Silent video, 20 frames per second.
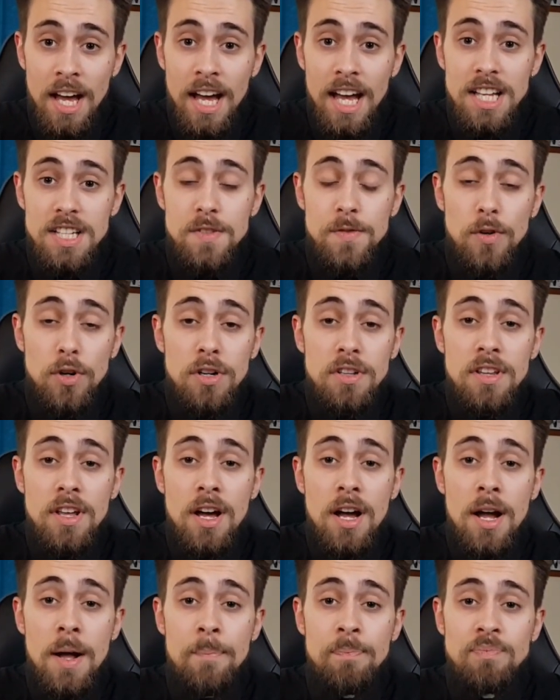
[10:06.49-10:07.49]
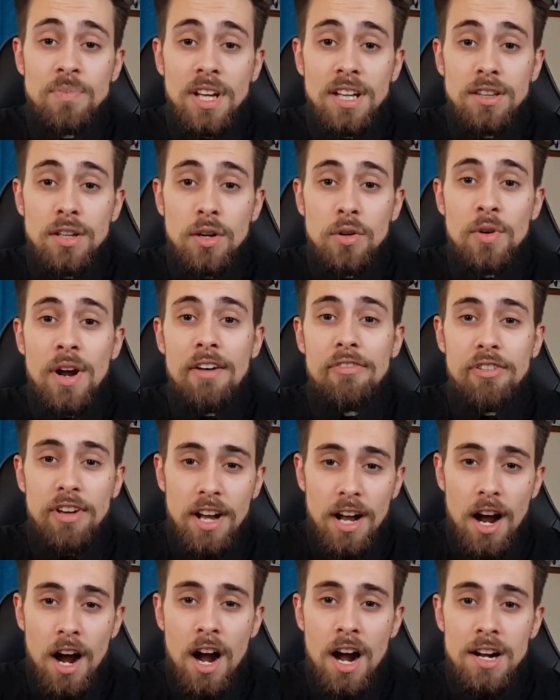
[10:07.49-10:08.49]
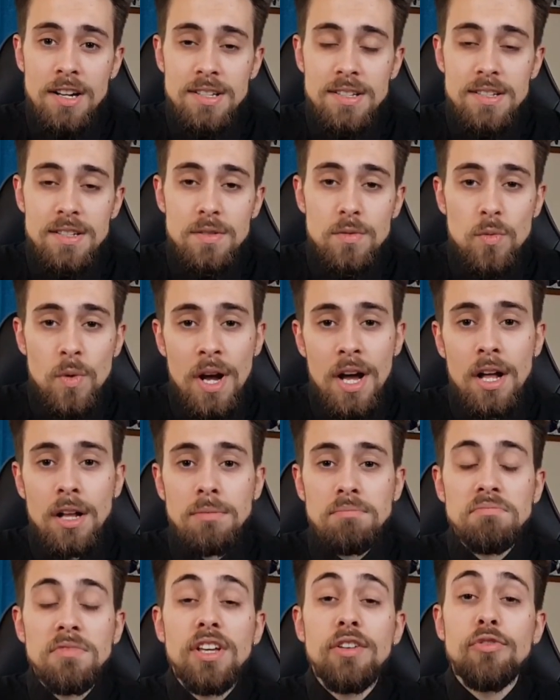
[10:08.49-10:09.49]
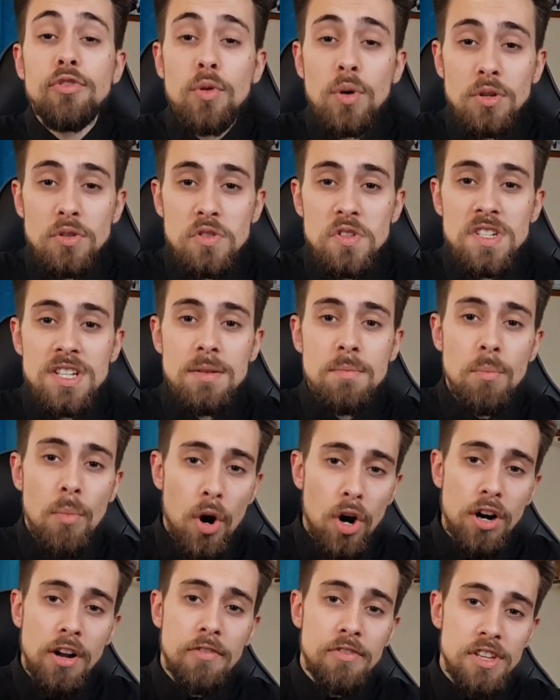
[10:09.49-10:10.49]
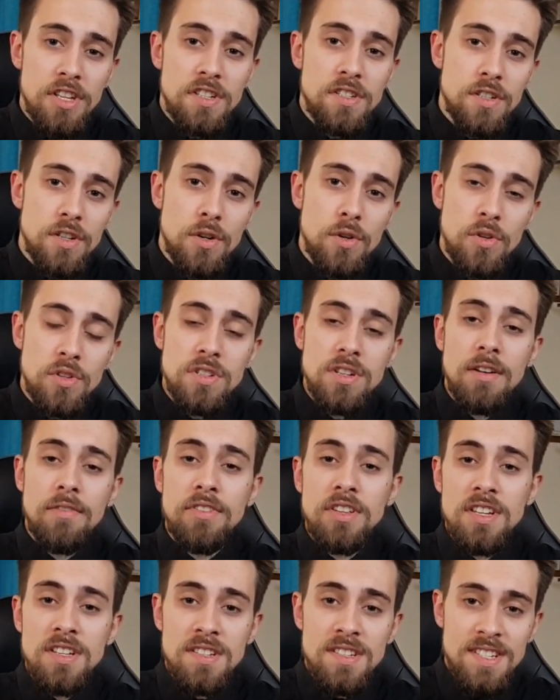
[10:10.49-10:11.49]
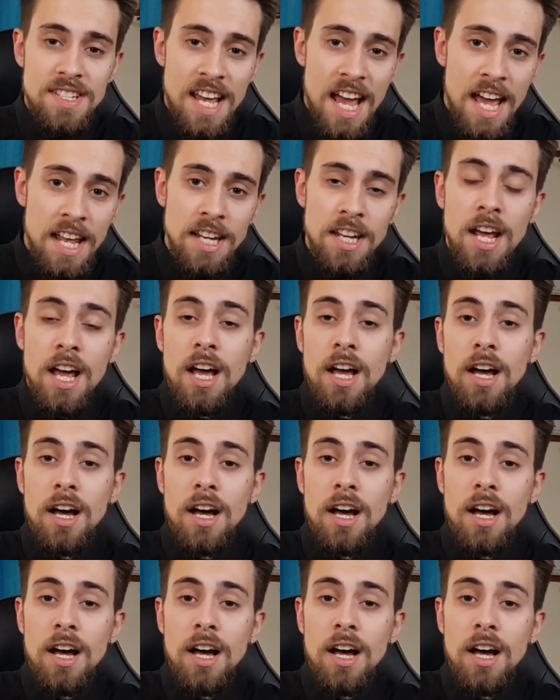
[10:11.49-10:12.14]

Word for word: As for the, um, the graphic cards, well, if you want to see more of these news, of these Zen,